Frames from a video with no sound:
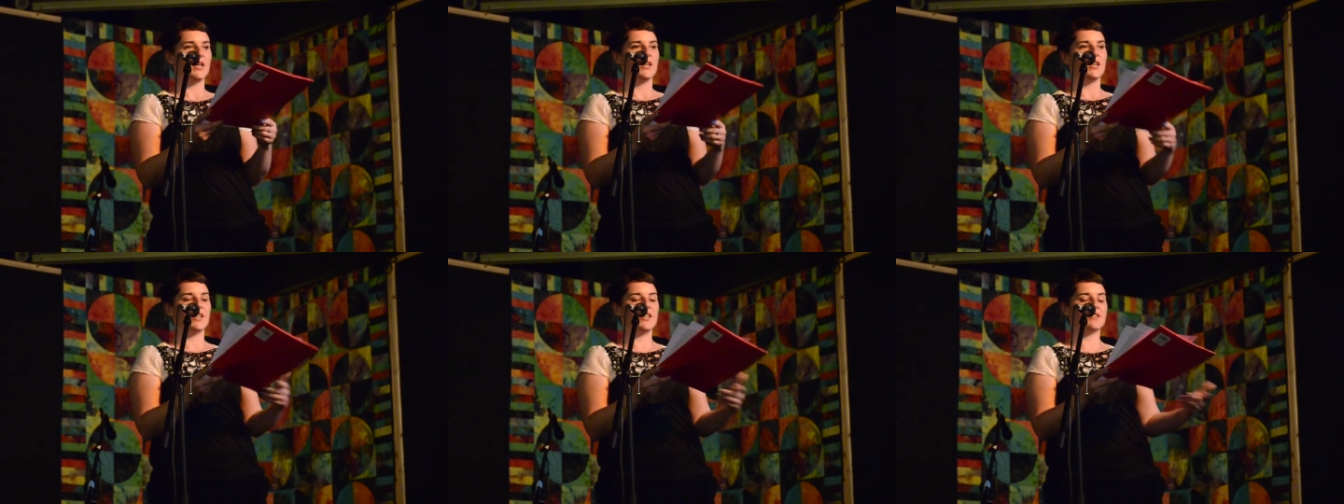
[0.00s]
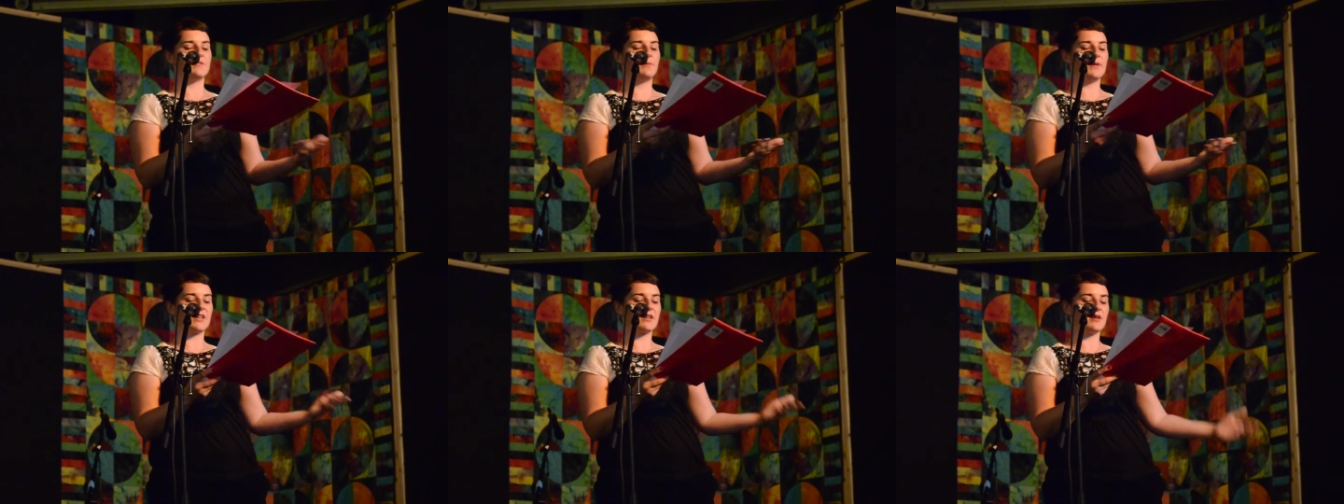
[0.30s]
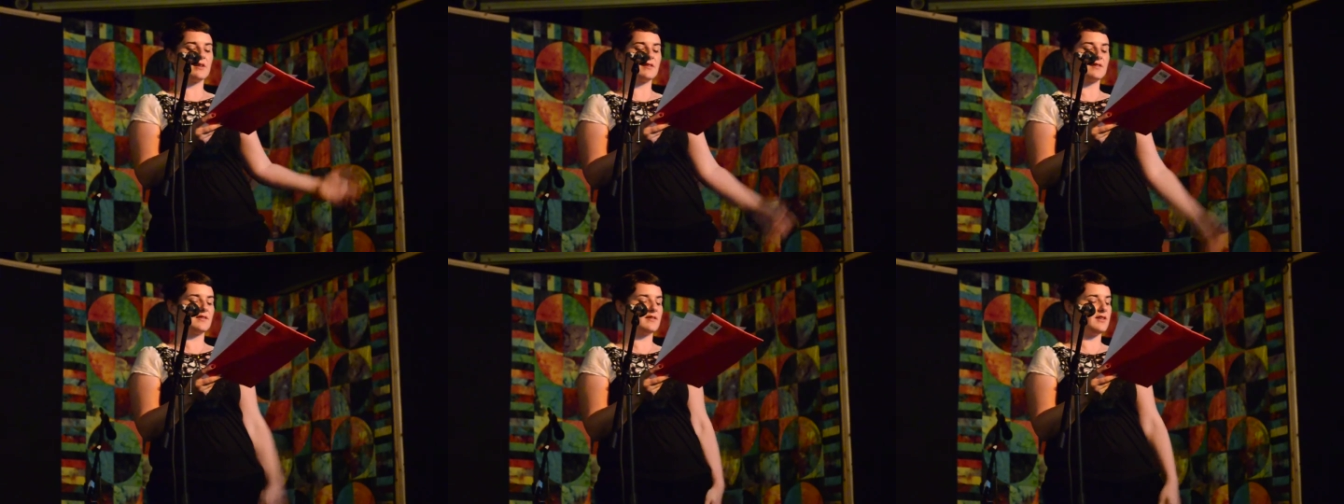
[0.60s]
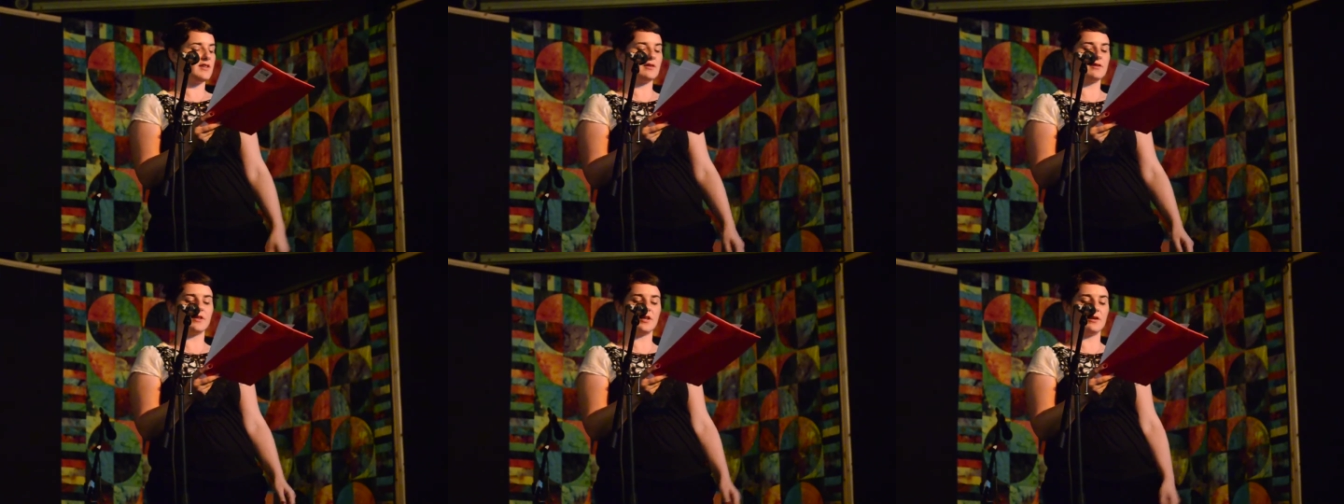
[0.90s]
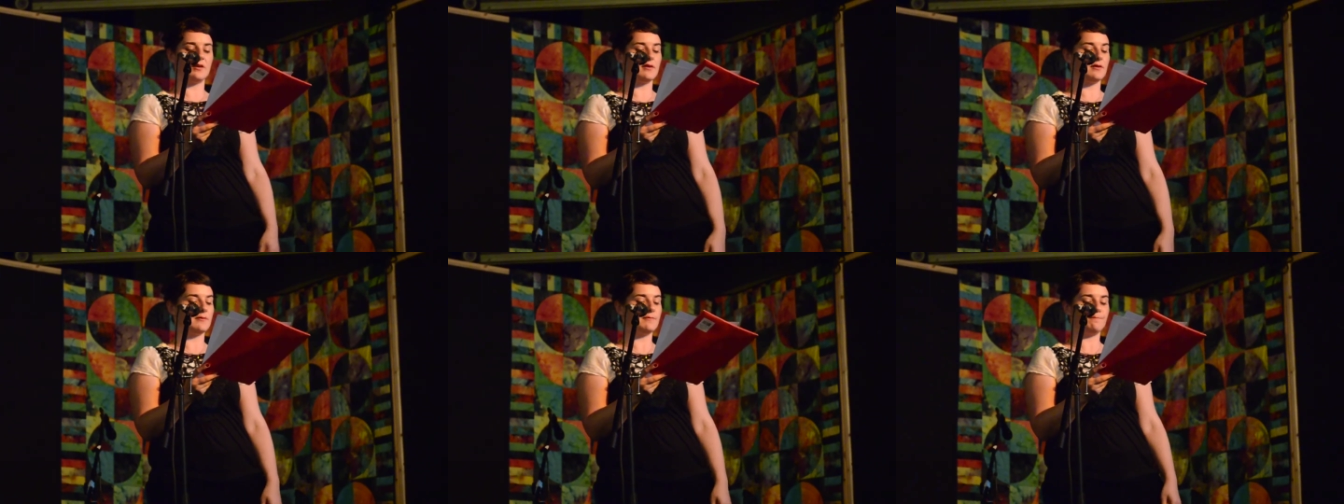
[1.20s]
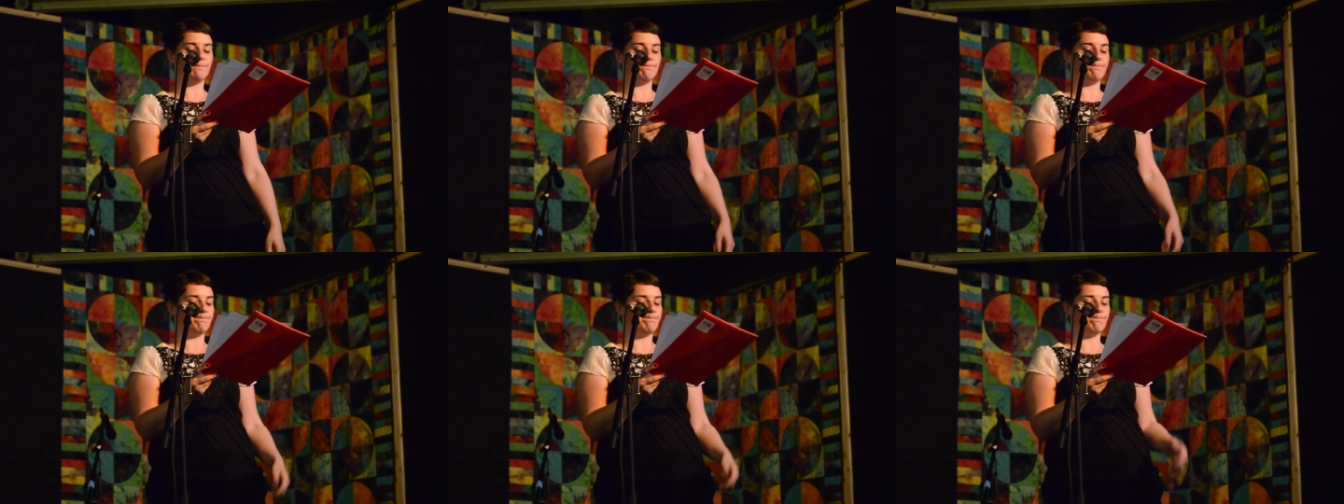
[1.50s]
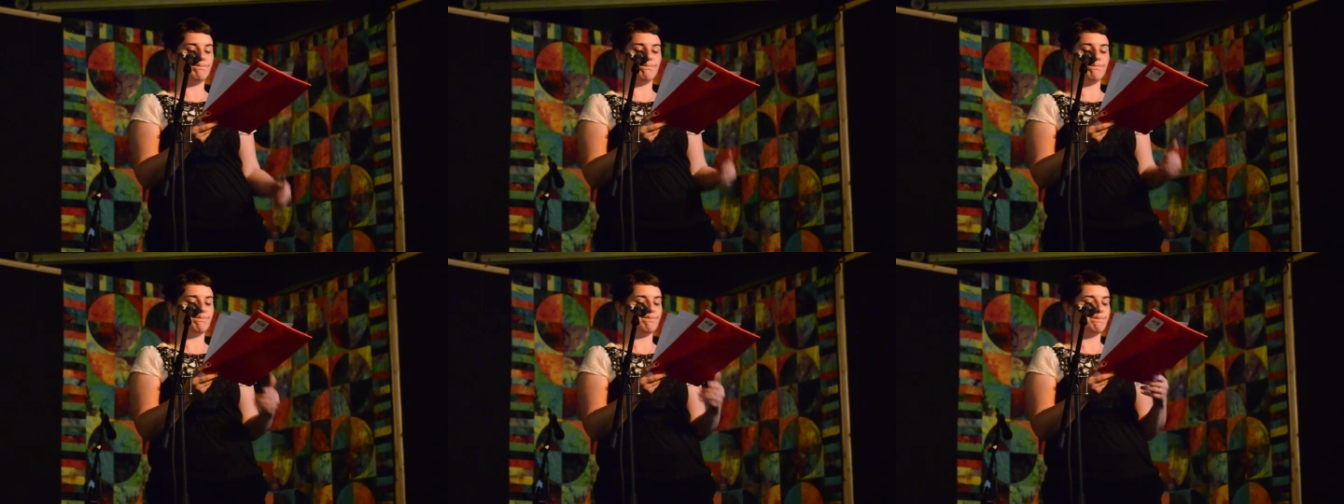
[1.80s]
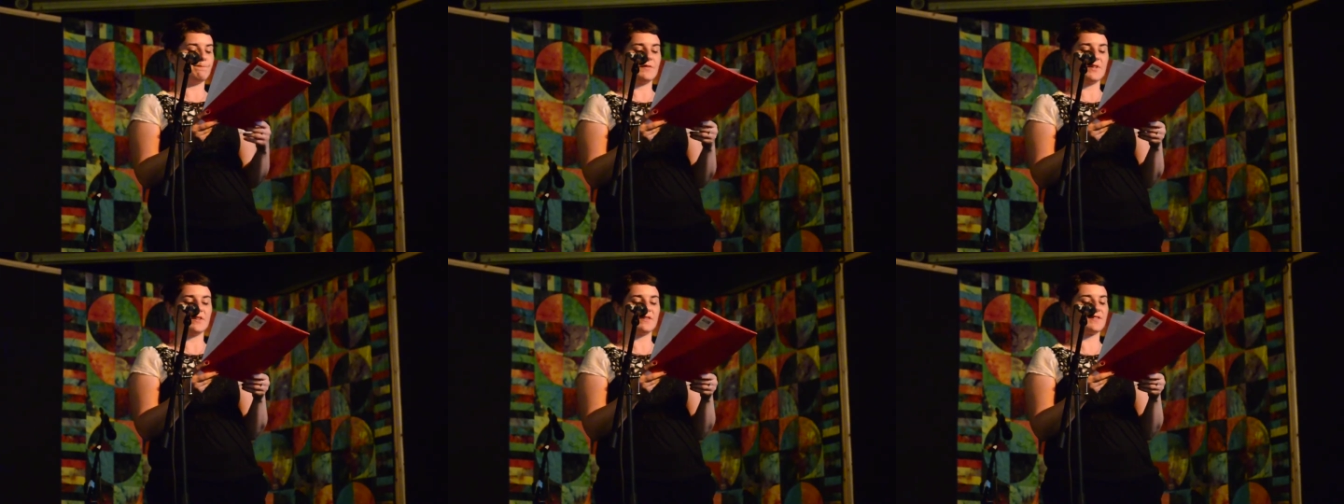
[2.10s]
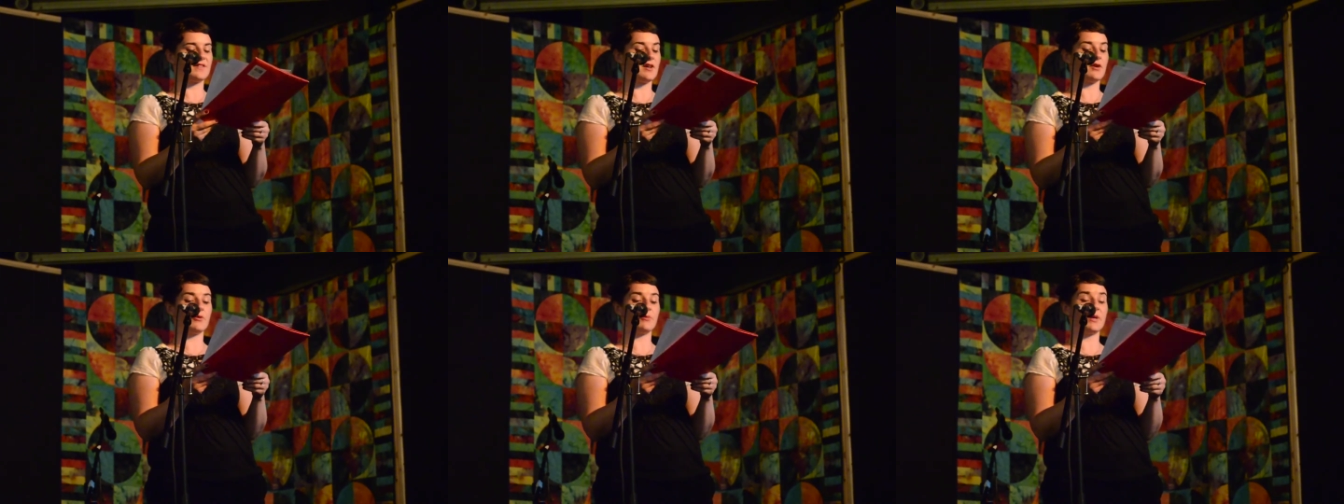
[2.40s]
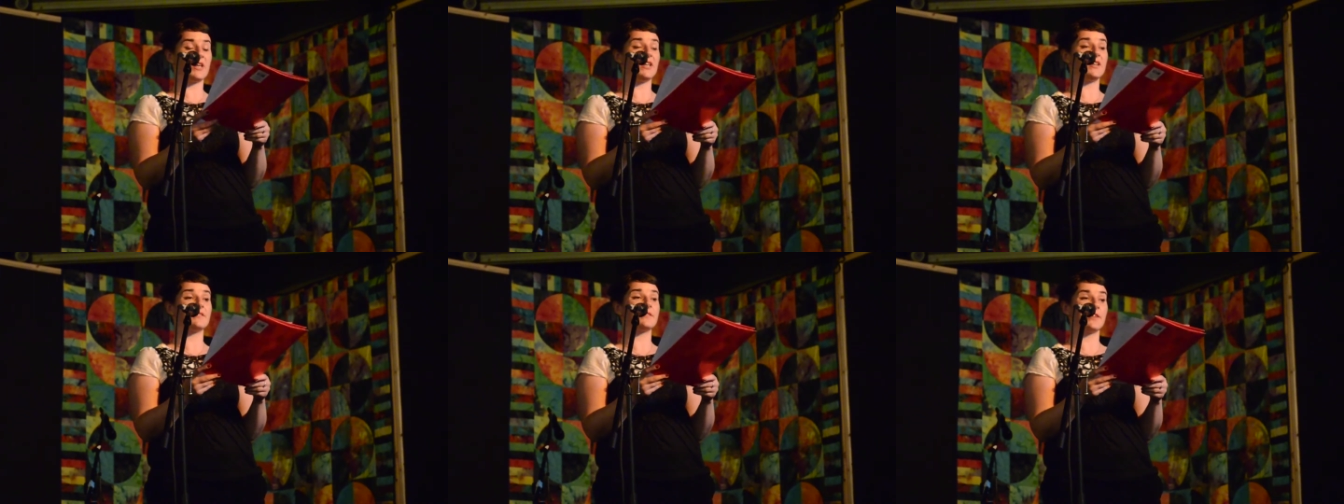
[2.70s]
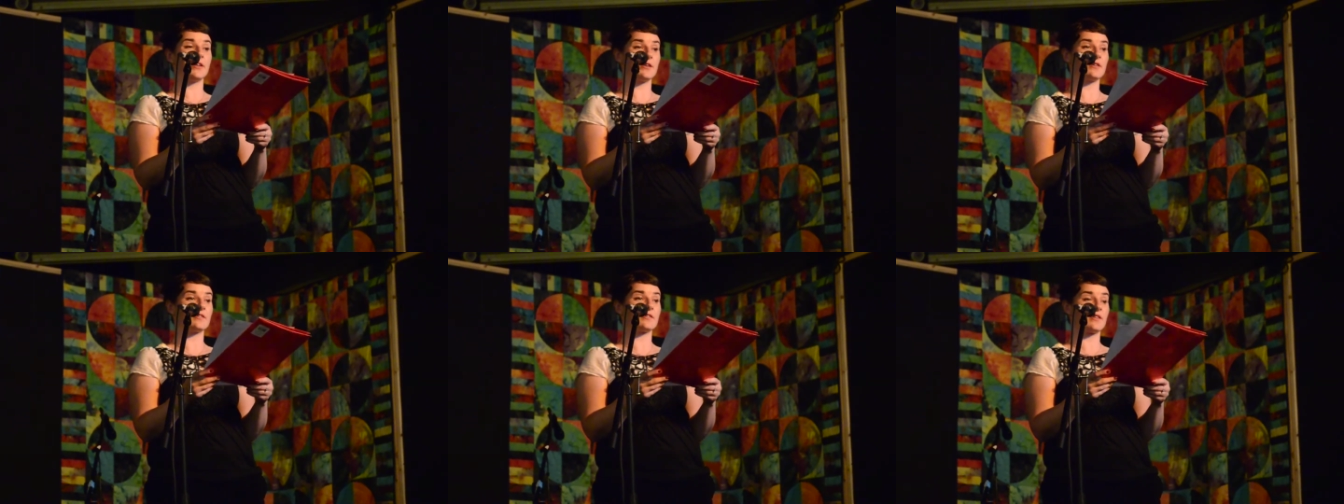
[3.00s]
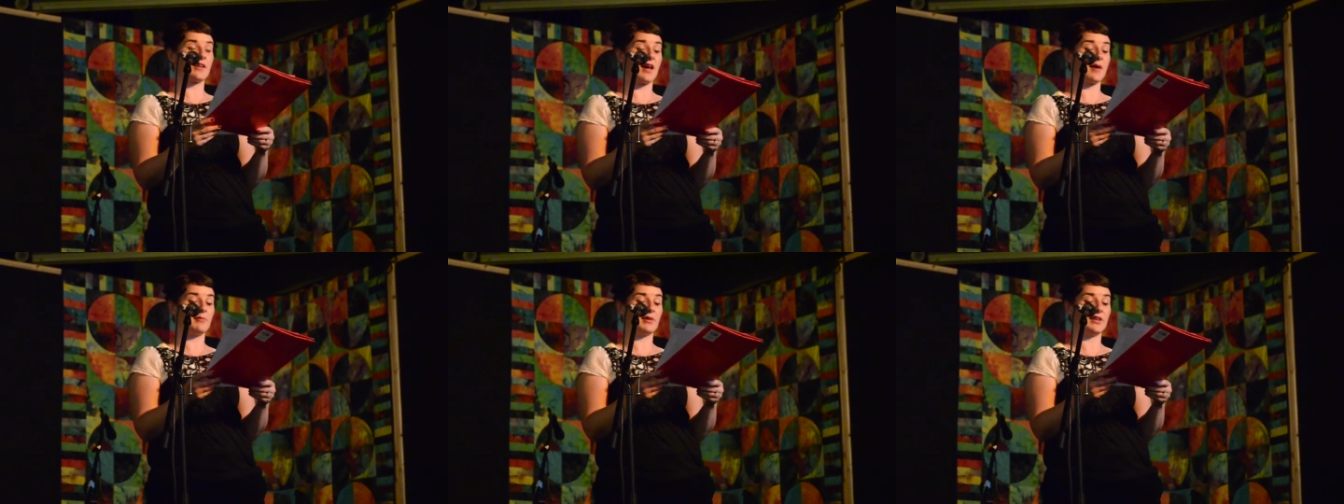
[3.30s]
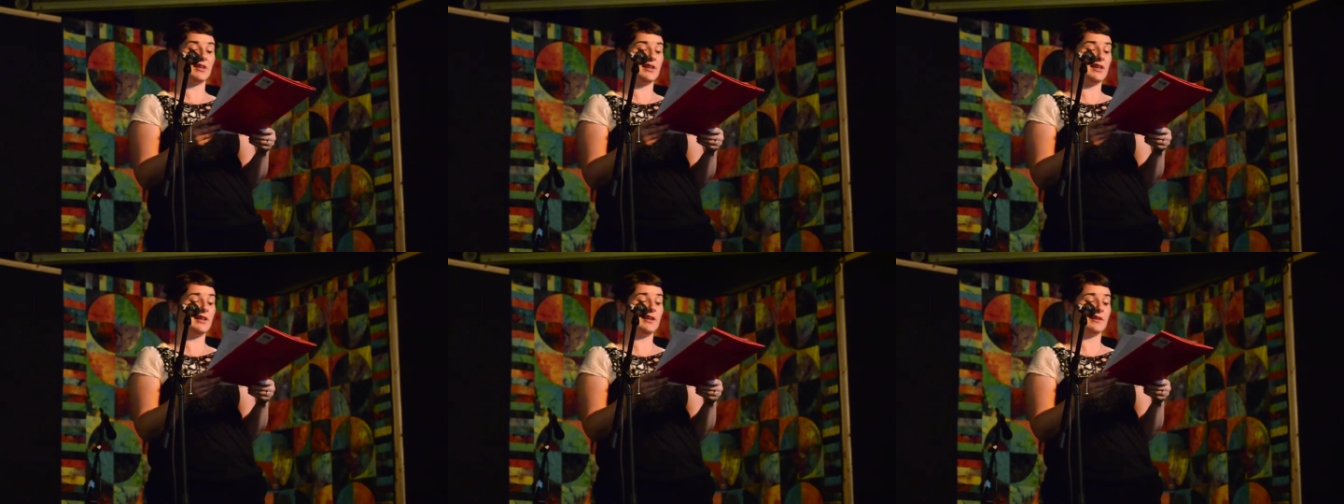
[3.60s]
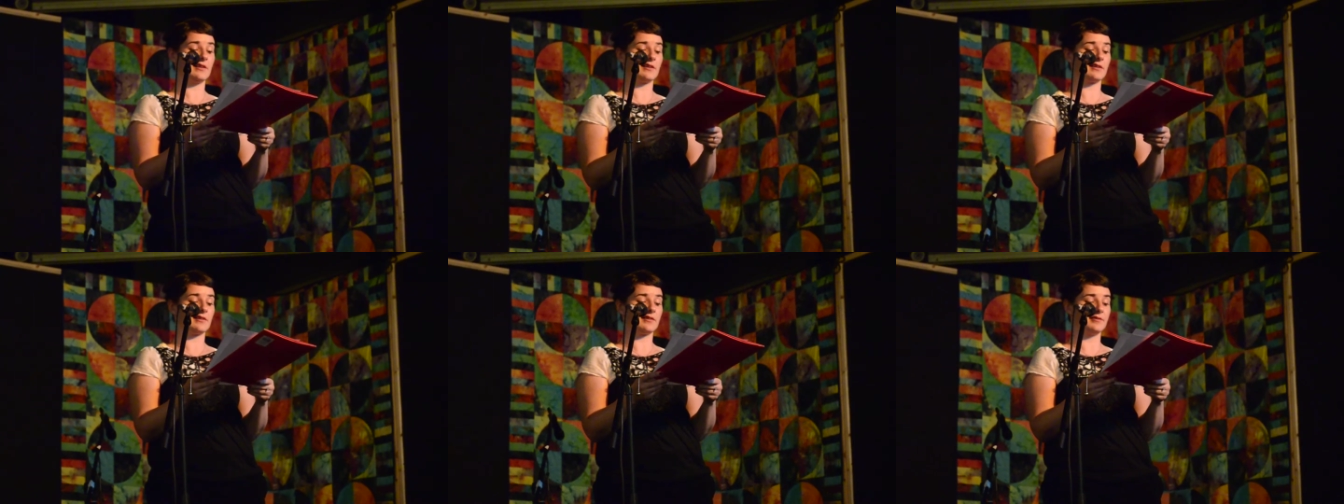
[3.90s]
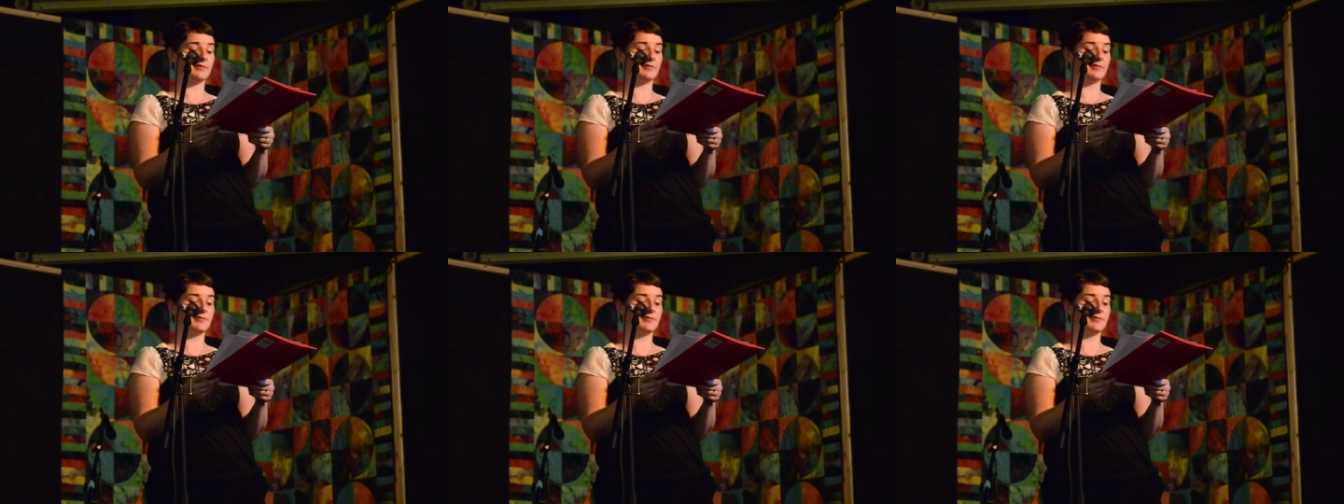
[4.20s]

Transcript: It's because, you know, so many things happen here.